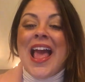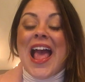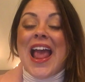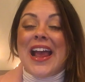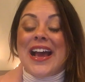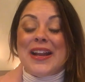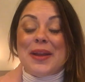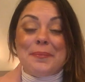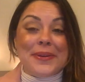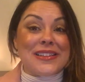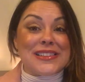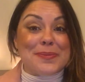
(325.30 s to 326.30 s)
and
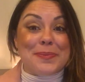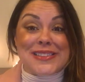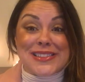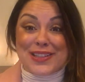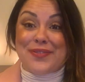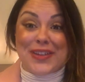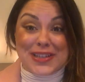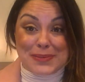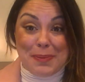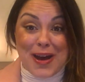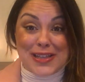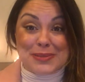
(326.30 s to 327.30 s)
be as specific as
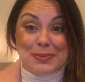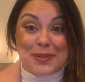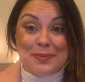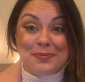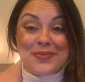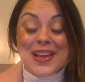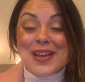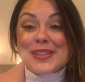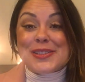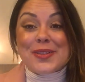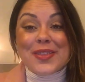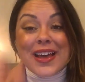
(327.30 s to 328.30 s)
possible.
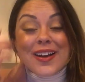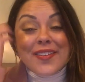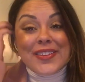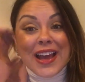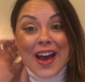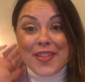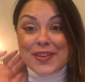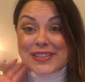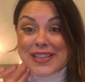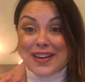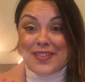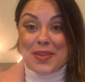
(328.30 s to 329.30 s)
So then on the other
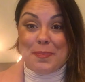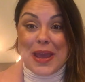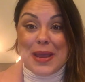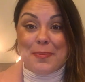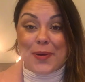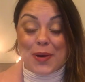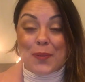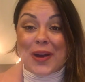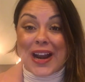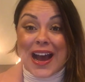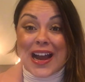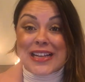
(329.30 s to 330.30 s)
side of the paper,
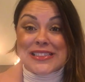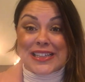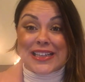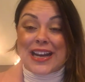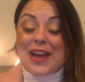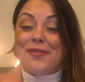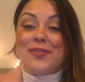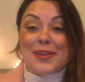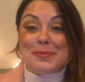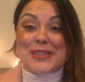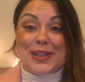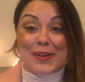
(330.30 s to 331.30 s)
what I did, I
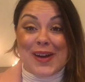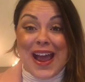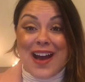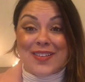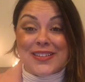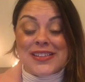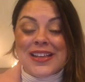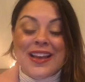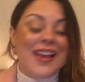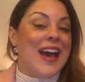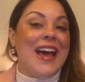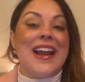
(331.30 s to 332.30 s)
flipped it around
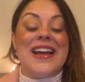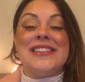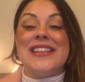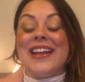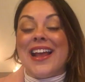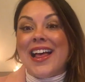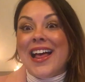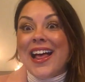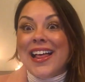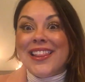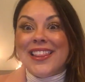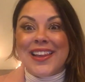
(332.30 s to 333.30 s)
and I said,
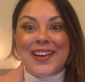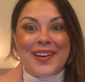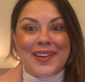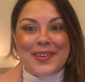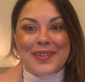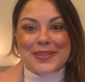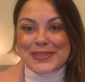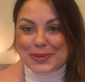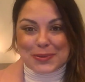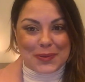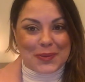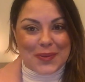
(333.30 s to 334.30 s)
hello
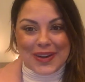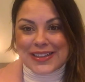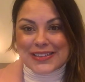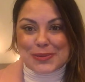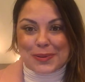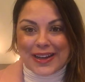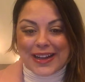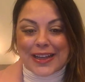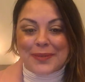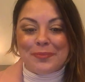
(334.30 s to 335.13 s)
2020.